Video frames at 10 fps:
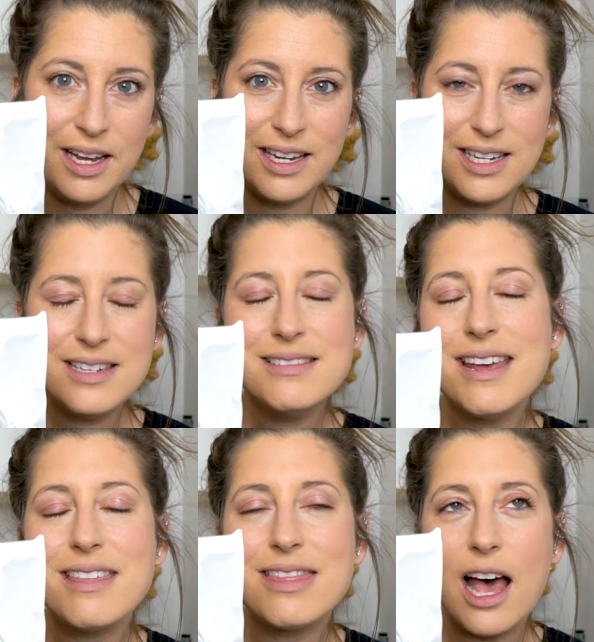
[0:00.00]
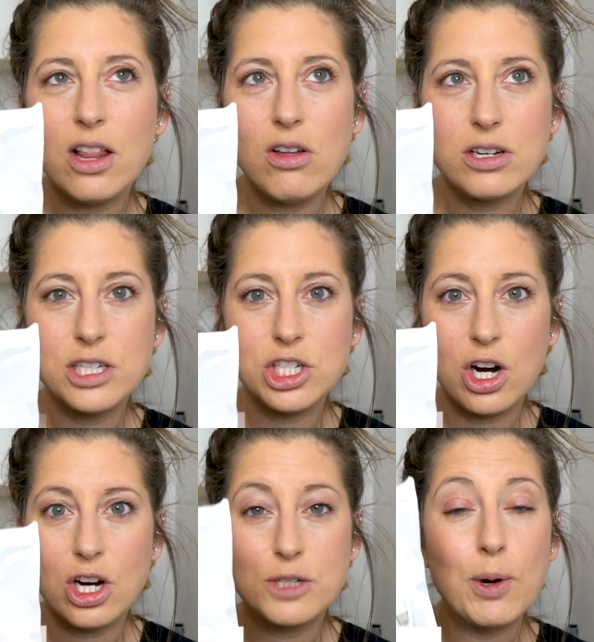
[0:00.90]
It doesn't take that long to
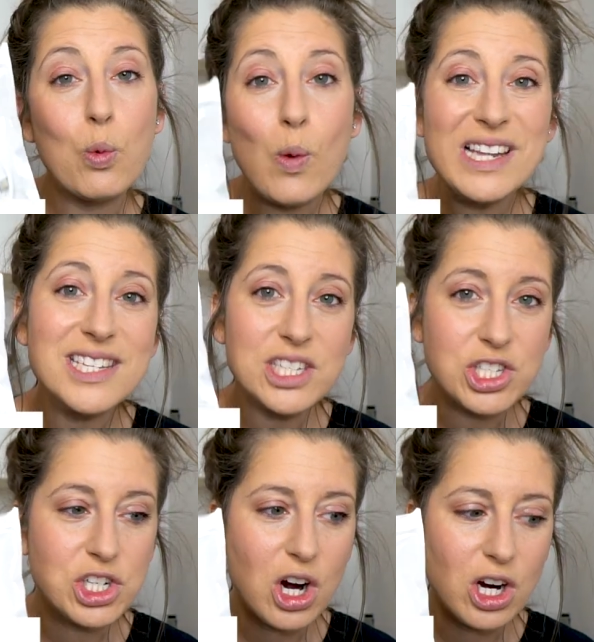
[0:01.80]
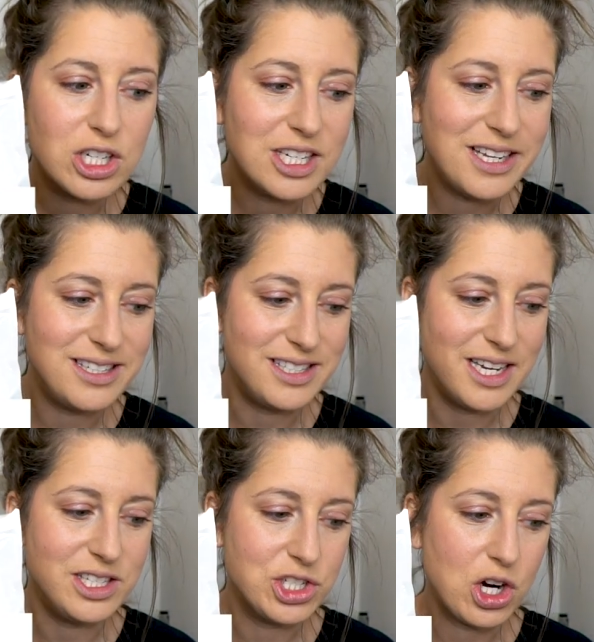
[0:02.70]
charge, but once it's charged, it
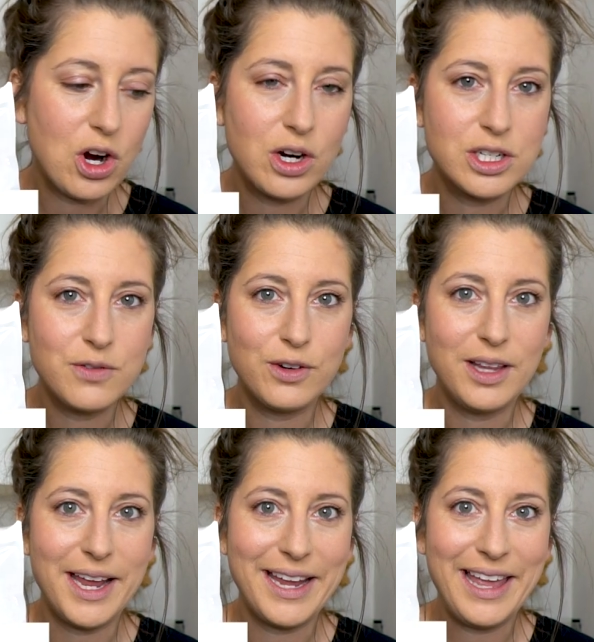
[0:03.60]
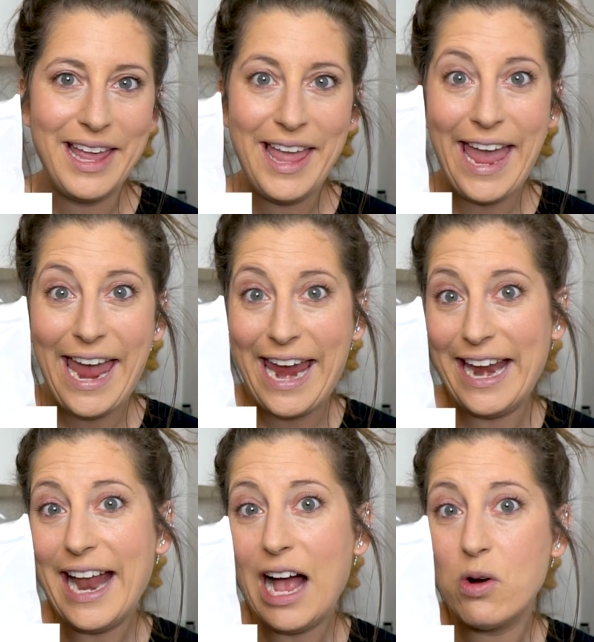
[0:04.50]
stays charged for like
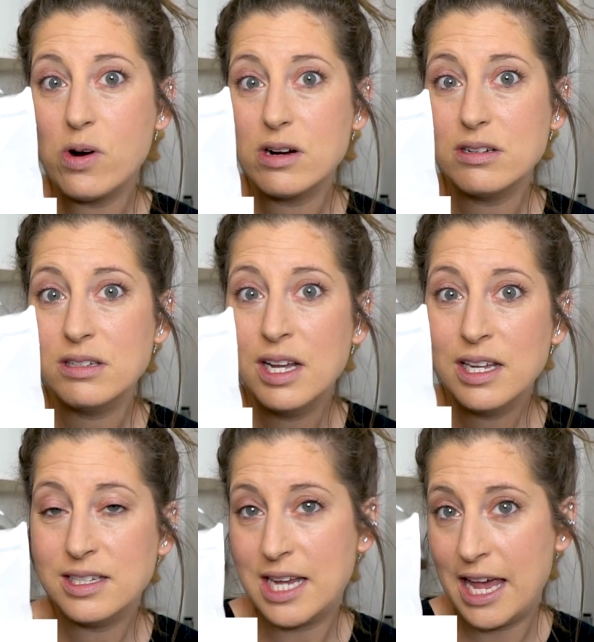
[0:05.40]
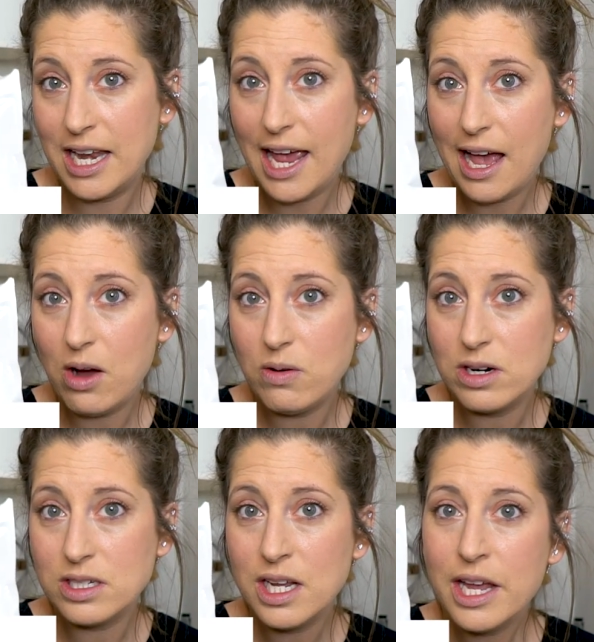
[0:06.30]
8 hours, 10
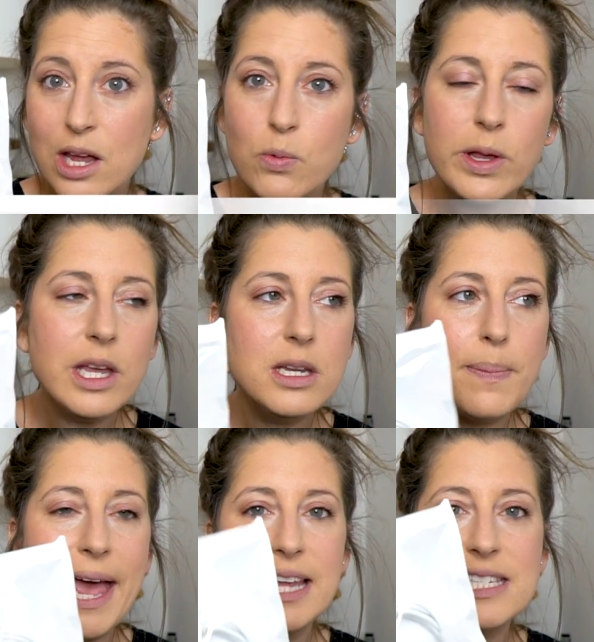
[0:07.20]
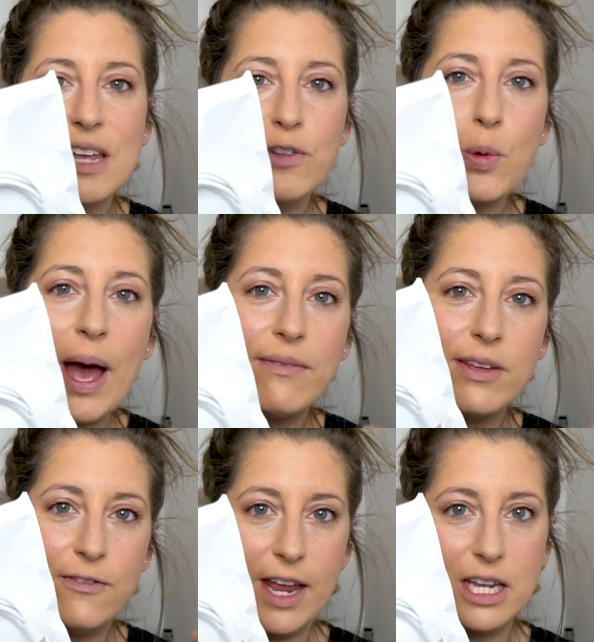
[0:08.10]
hours. It really depends if you have
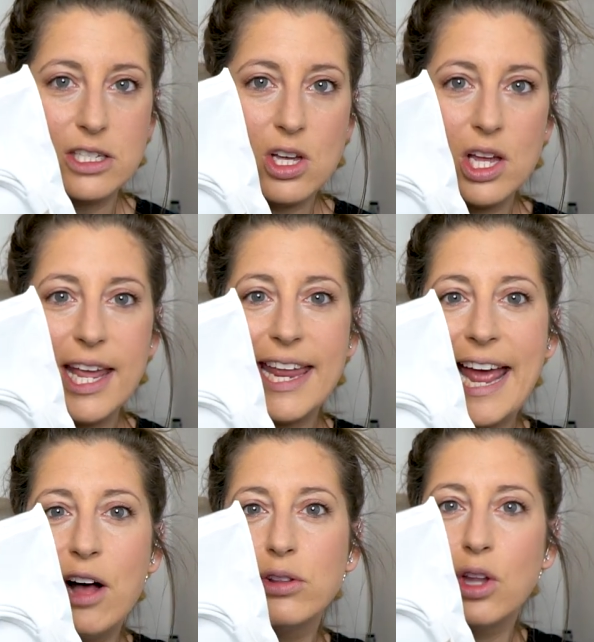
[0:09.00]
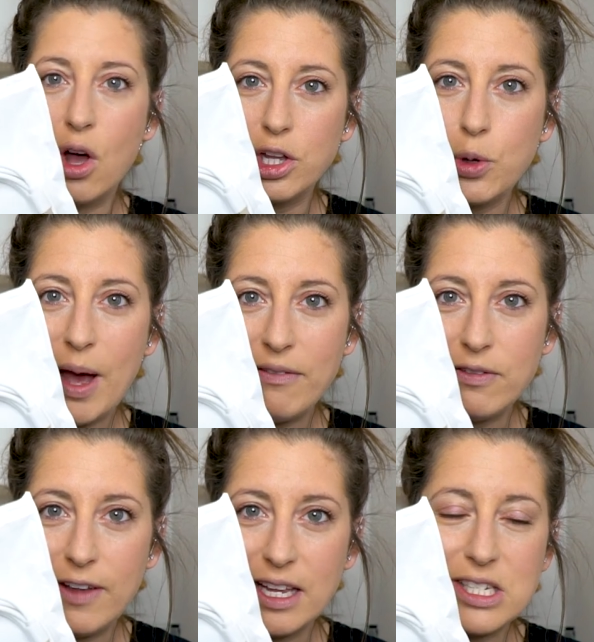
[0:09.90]
the fans on and how long you have the
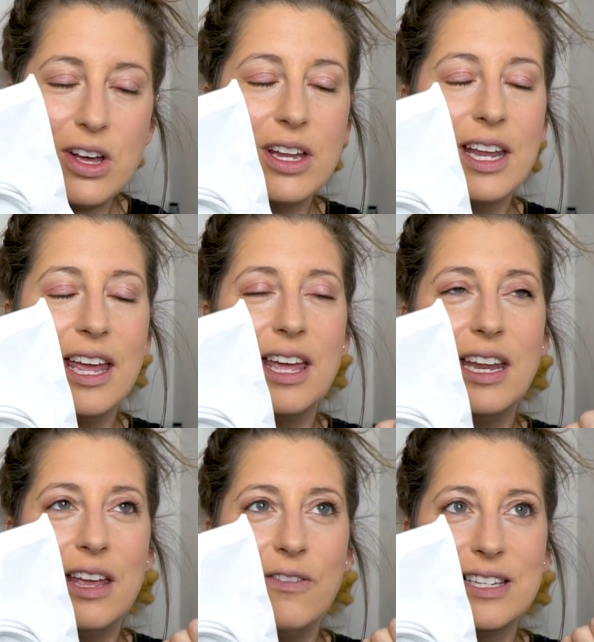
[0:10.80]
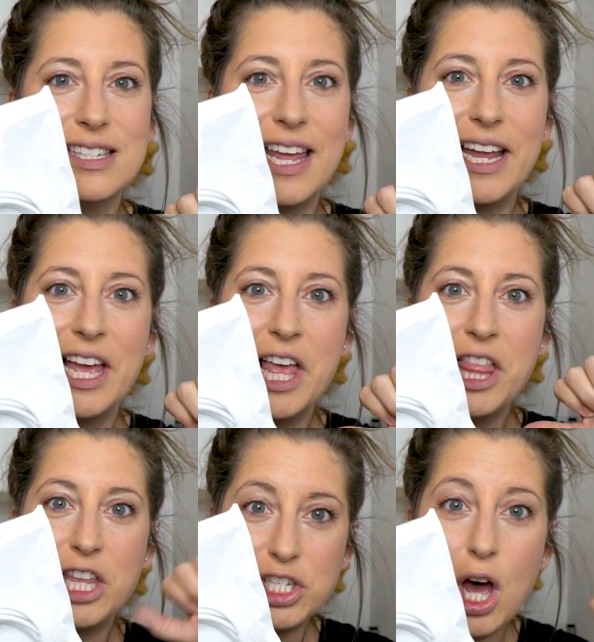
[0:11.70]
fans on and if it's like
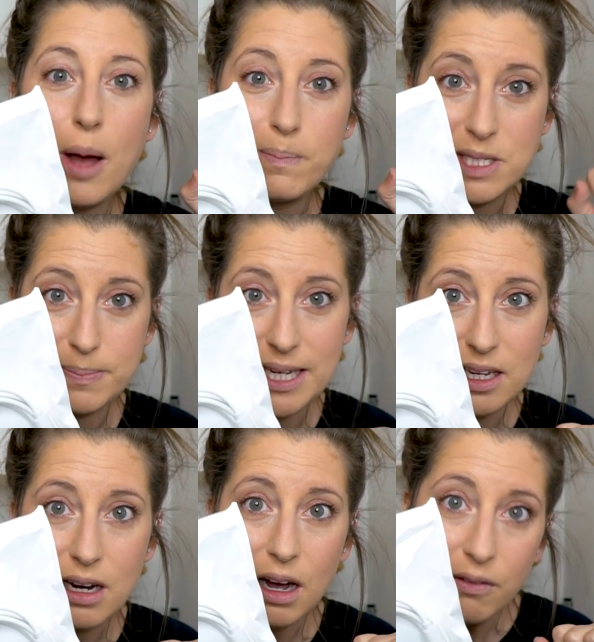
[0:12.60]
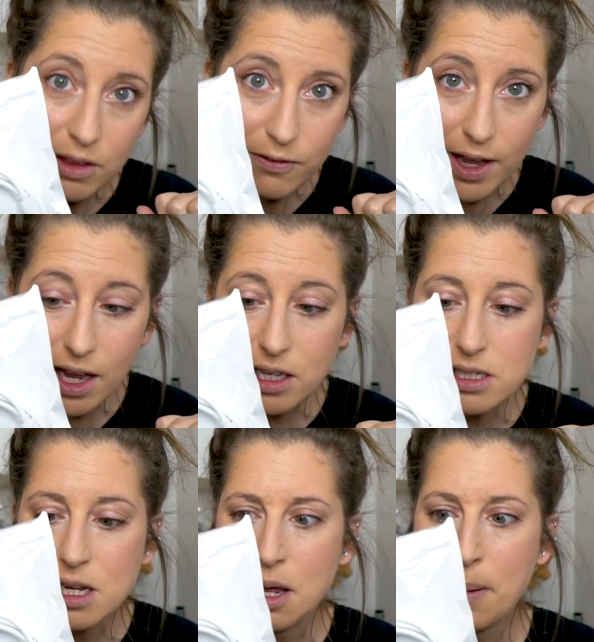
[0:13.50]
the top speed of the
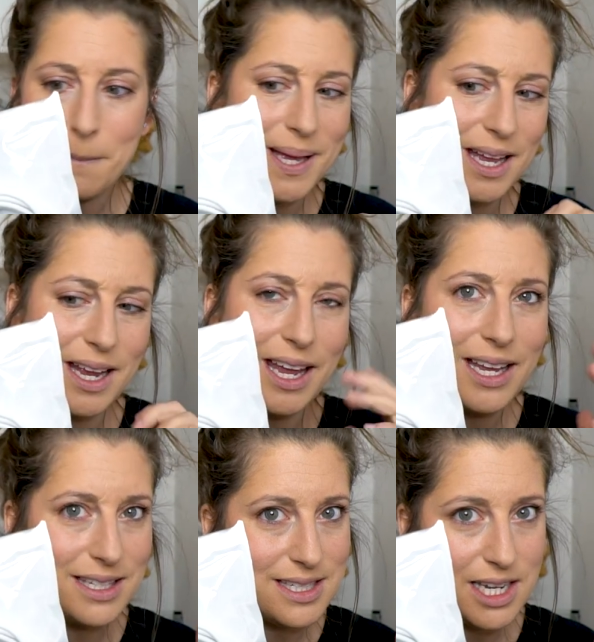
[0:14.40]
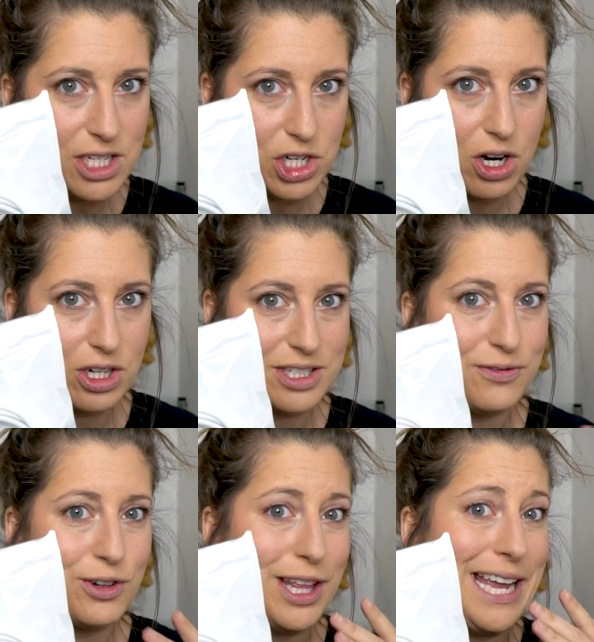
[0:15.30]
fans, but it can stay charged
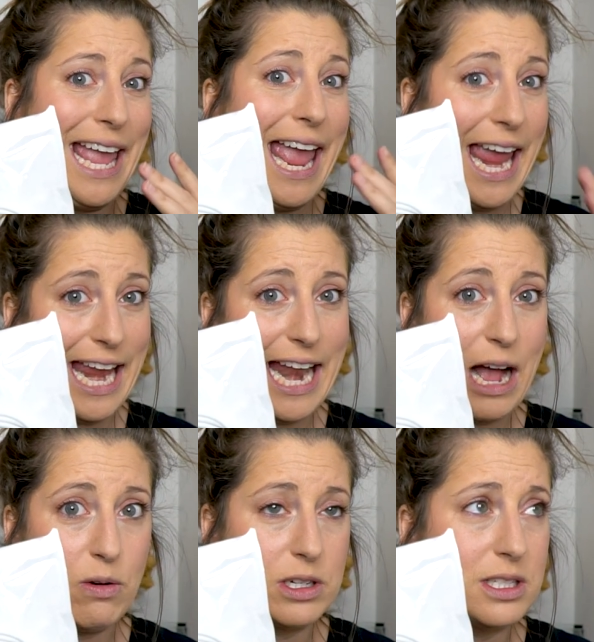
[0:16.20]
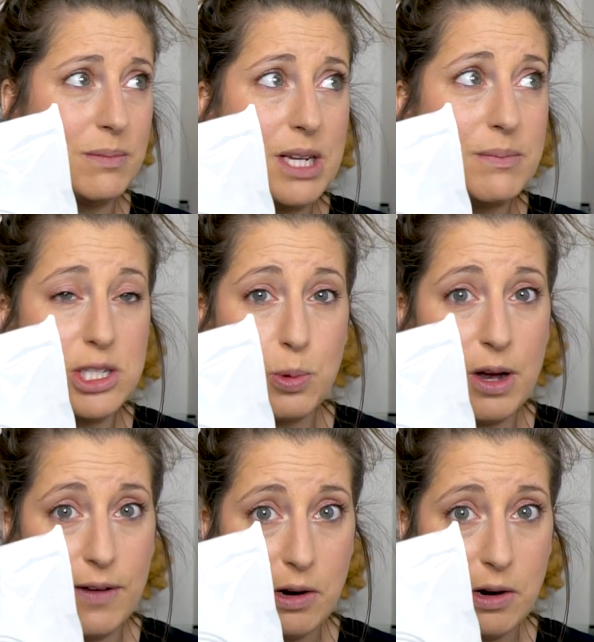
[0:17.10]
for like 8 hours, sometimes 12